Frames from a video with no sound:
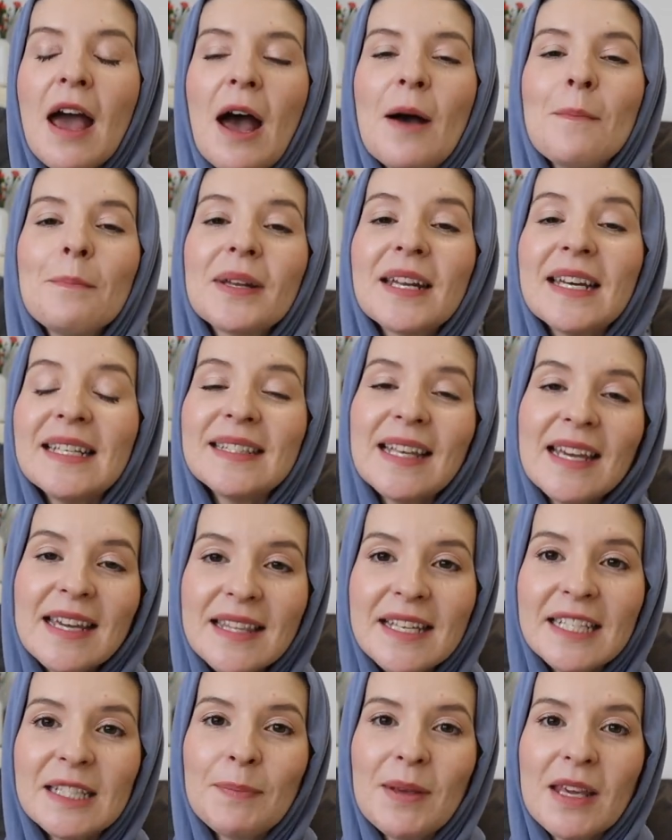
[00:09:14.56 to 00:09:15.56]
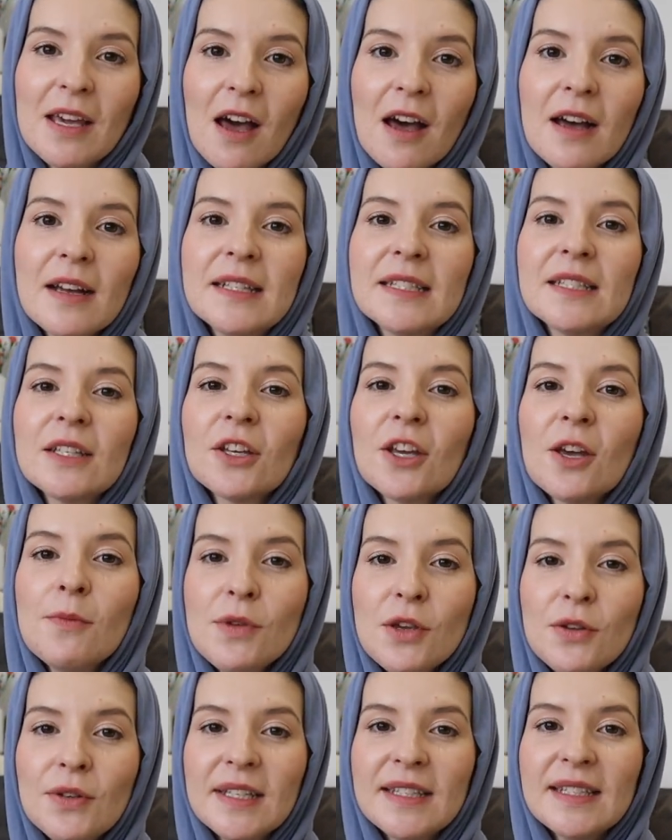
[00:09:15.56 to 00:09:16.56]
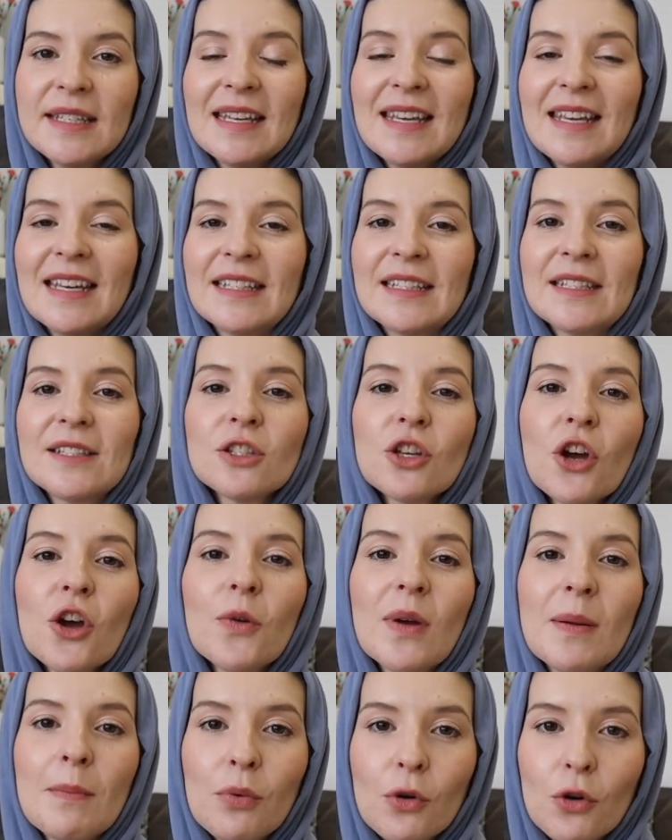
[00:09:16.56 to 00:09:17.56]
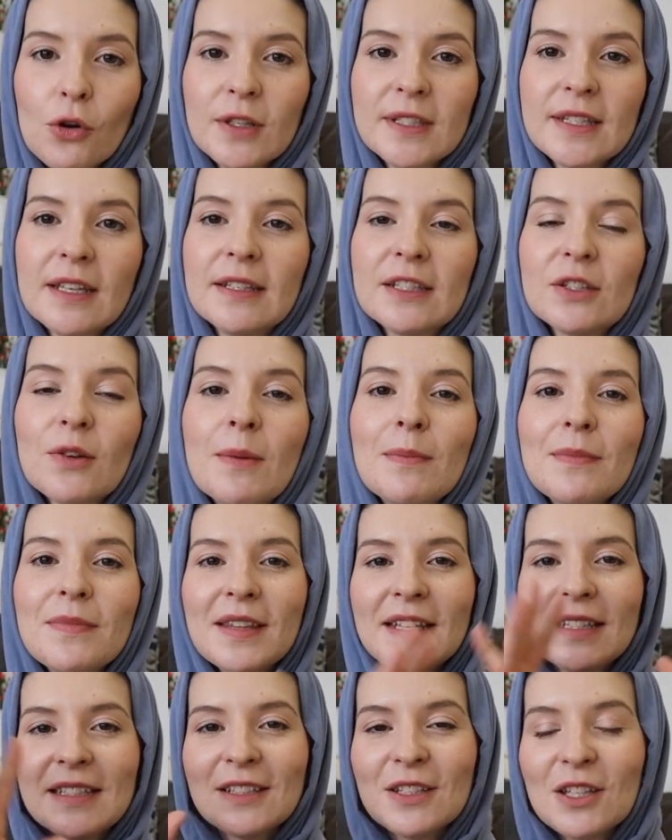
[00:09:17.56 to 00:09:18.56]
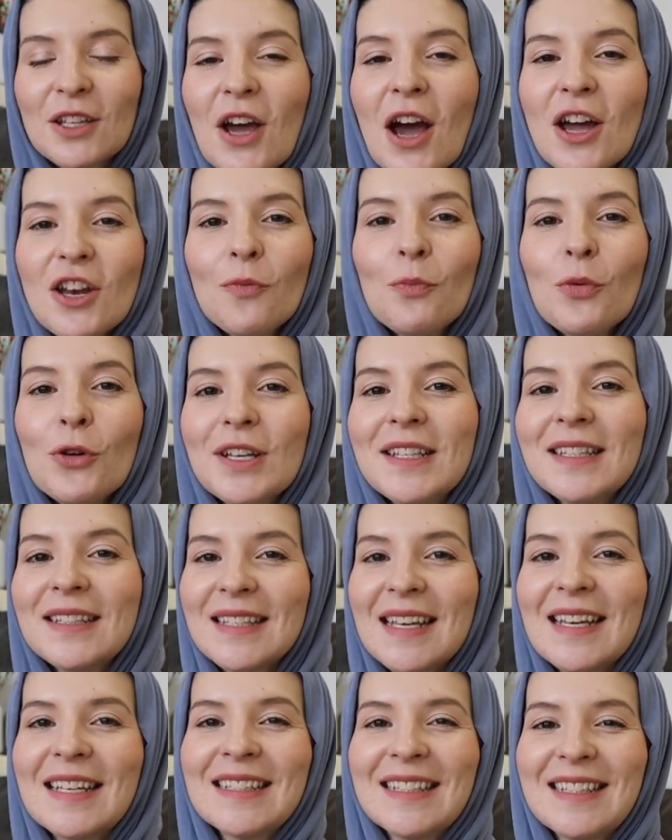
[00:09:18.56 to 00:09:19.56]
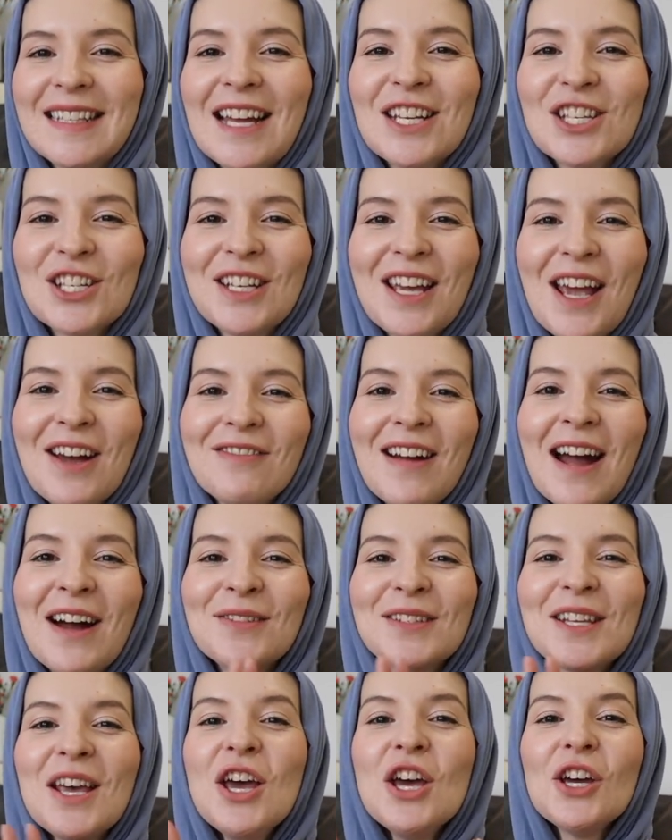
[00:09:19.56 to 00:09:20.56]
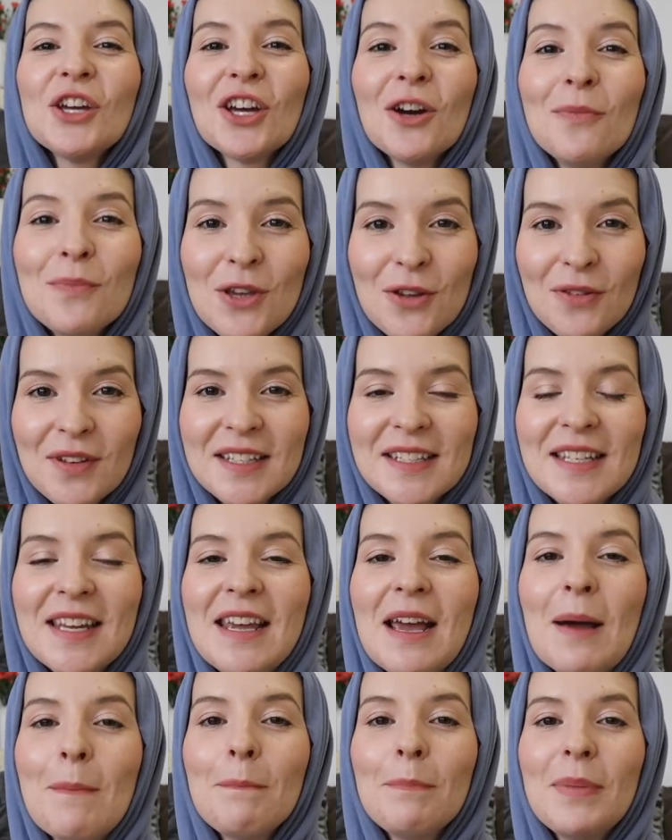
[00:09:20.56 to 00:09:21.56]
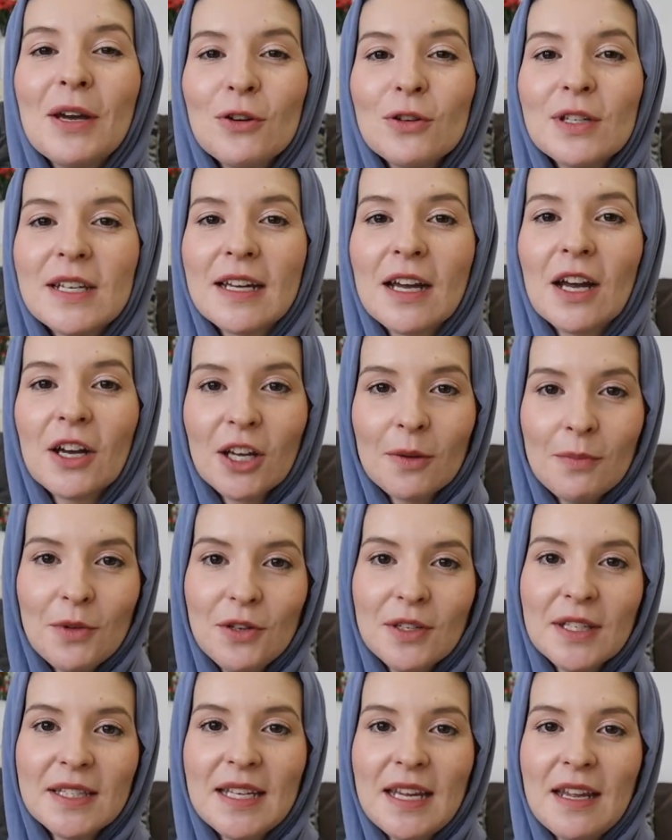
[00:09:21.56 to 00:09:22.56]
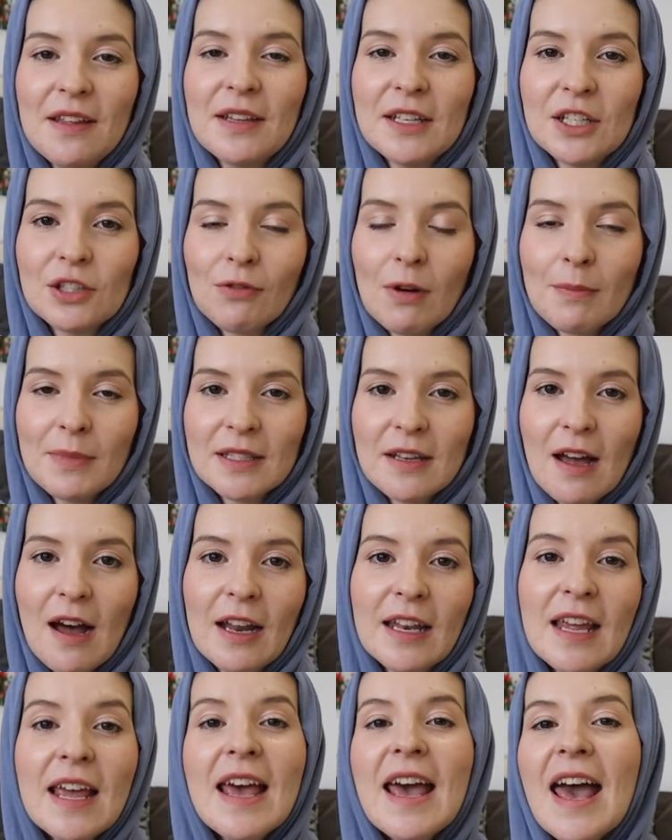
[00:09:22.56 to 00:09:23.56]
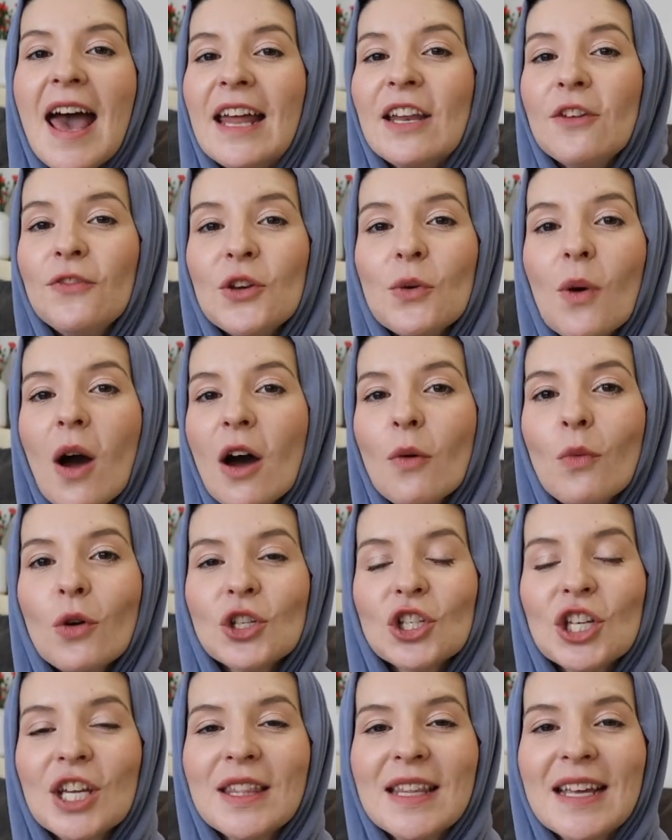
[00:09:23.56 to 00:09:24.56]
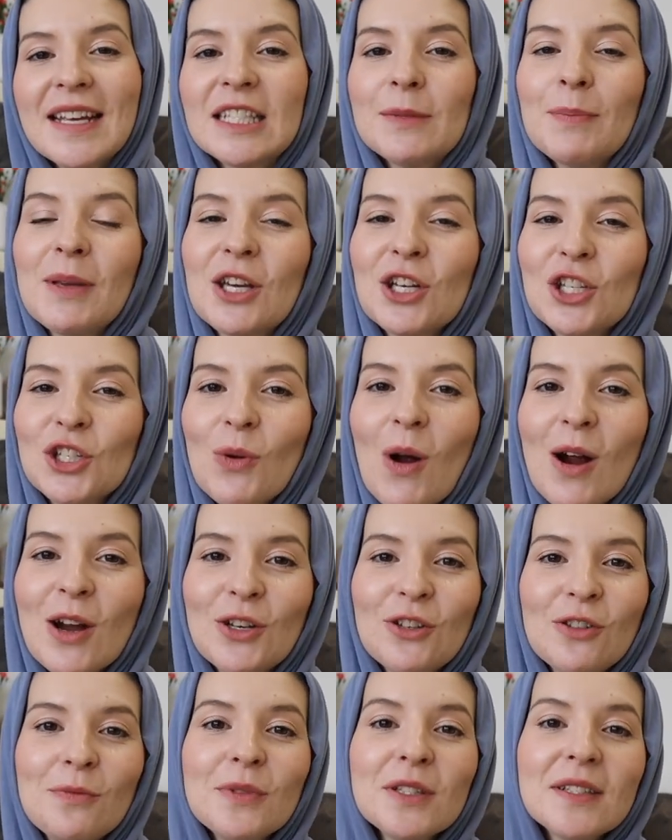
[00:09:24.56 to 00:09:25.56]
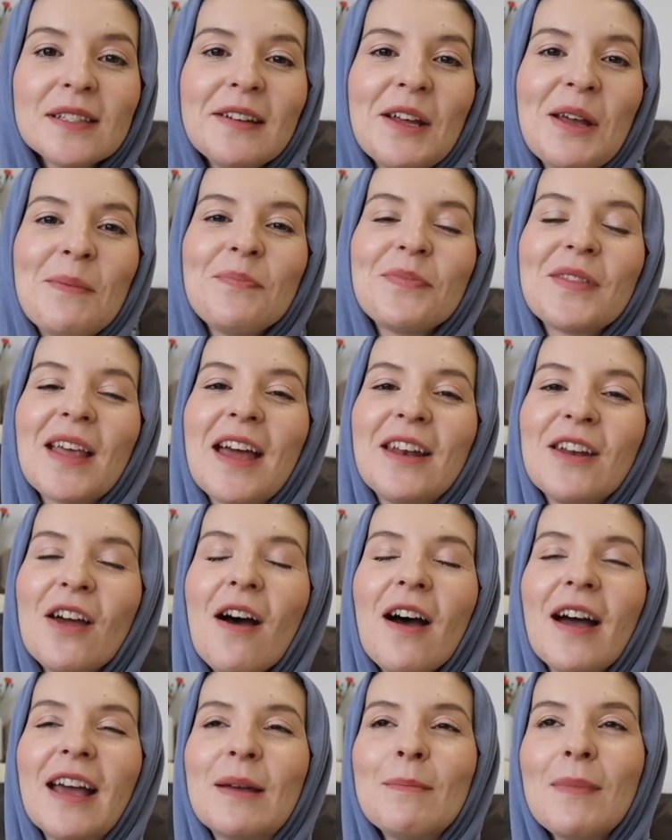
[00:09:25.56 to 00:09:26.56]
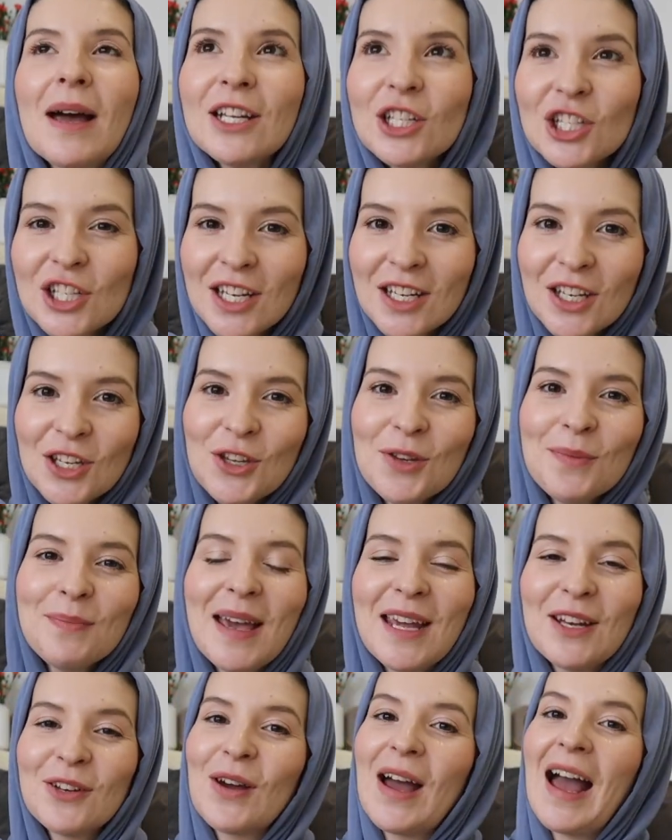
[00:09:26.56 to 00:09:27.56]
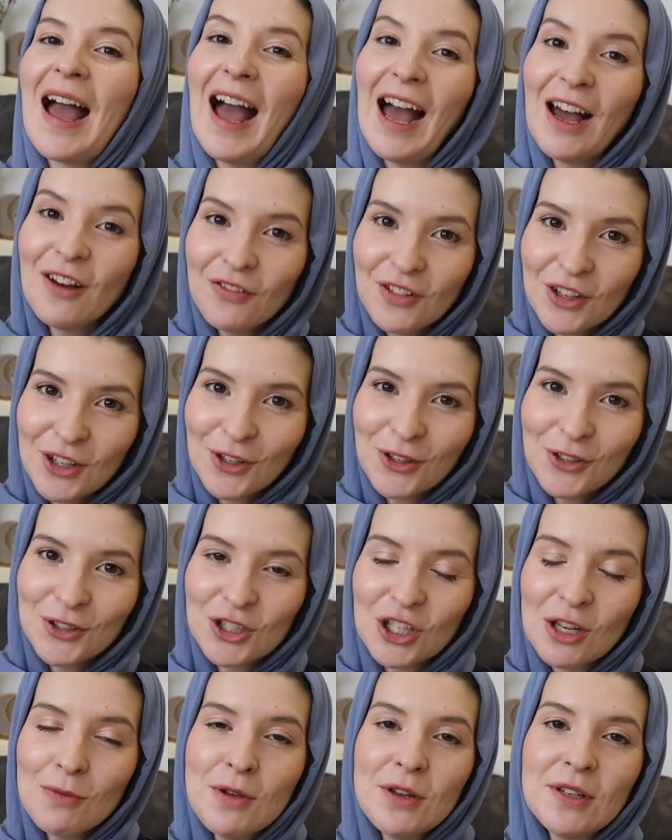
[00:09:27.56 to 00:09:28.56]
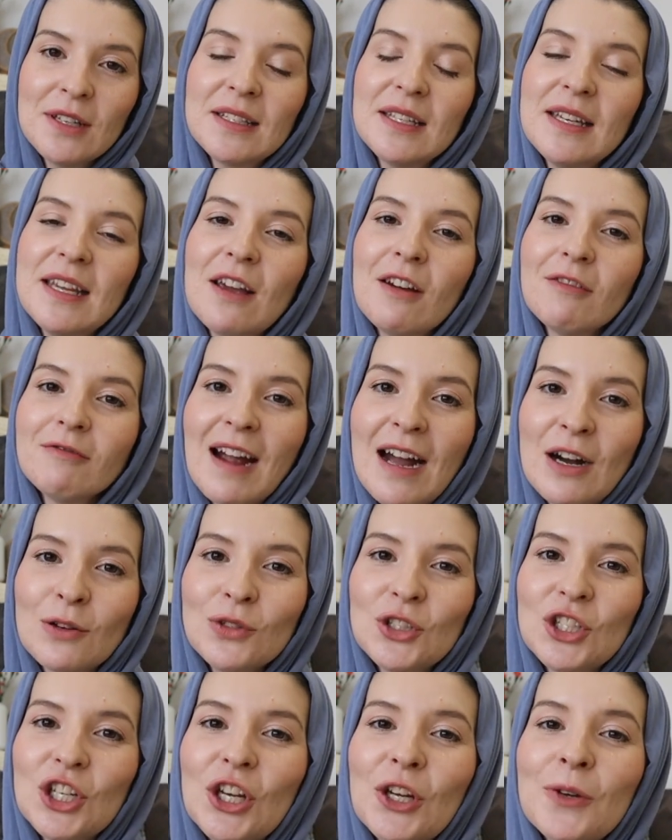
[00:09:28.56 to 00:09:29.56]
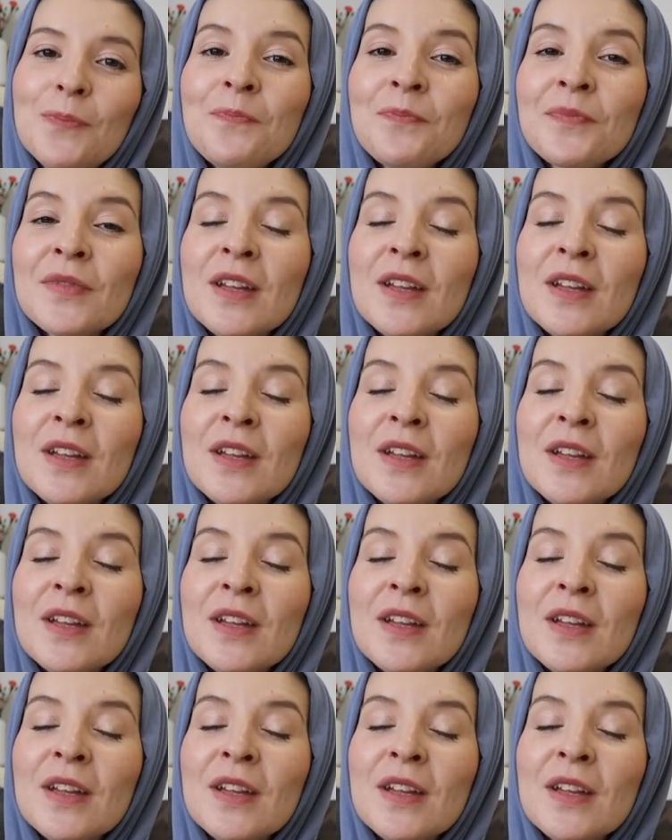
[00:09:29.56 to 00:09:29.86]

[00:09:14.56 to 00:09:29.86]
But I say this because community is so important. So the kind of point six is actually around community and building a community this Ramadan. And if you are watching this because you are a new Muslim, then I imagine you may not have a huge community around you.